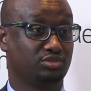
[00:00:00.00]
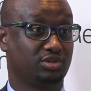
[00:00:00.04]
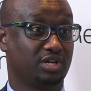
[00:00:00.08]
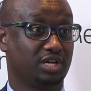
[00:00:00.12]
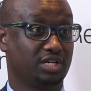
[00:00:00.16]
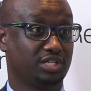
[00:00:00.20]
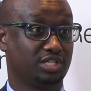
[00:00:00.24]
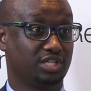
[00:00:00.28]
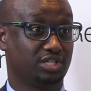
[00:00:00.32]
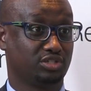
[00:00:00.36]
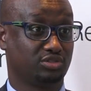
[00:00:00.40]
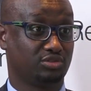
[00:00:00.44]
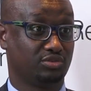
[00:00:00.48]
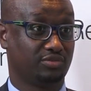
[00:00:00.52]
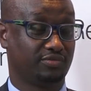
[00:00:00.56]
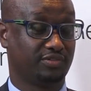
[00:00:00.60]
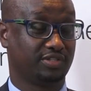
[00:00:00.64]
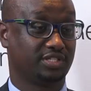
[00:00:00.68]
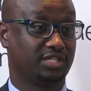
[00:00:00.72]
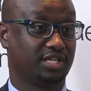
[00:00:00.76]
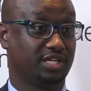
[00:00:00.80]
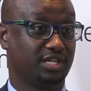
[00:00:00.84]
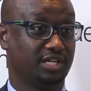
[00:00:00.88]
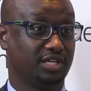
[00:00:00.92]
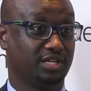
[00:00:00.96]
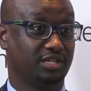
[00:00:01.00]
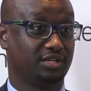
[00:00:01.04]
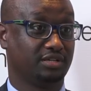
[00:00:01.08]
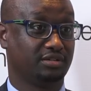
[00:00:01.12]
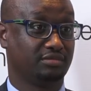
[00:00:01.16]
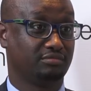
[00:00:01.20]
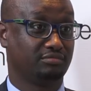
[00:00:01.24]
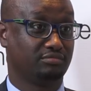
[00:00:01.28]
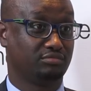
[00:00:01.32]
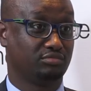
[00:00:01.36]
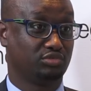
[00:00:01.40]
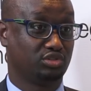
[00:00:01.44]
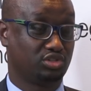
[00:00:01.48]
you can't just all of a
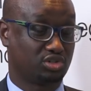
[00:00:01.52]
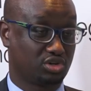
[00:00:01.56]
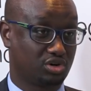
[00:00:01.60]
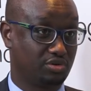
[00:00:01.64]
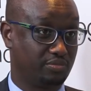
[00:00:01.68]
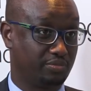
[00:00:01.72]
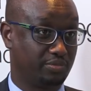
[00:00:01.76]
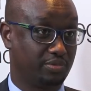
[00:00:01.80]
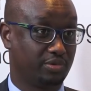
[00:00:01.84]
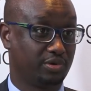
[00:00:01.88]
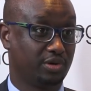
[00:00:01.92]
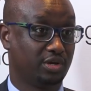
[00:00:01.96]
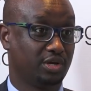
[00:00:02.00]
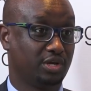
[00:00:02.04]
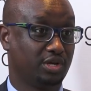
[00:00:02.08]
sudden drop.